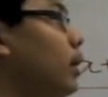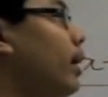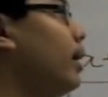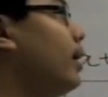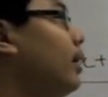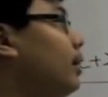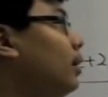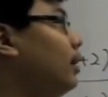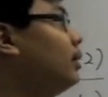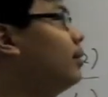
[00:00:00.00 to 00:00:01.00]
an
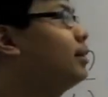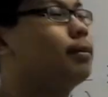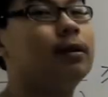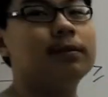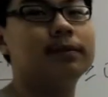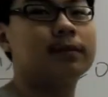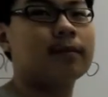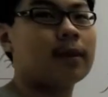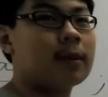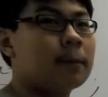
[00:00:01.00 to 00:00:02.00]
interval table.
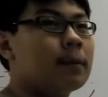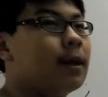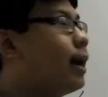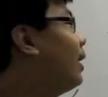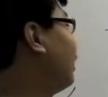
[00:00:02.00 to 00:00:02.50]
And